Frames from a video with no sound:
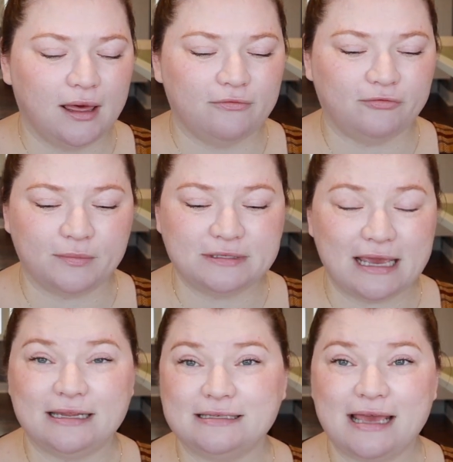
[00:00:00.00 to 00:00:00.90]
from
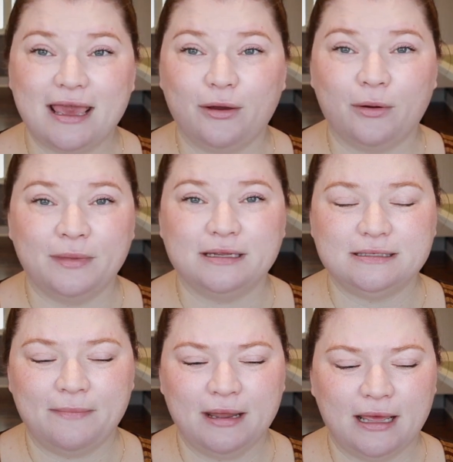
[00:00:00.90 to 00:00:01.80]
day to day or minute
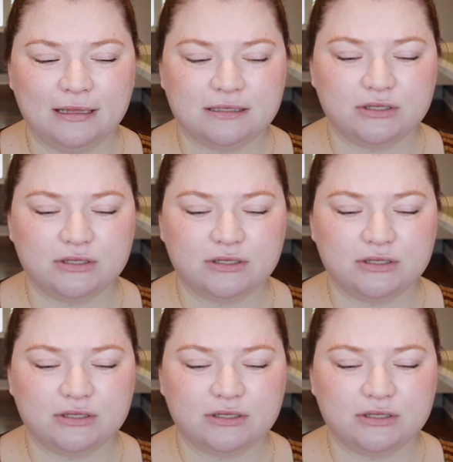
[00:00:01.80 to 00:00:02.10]
to minute.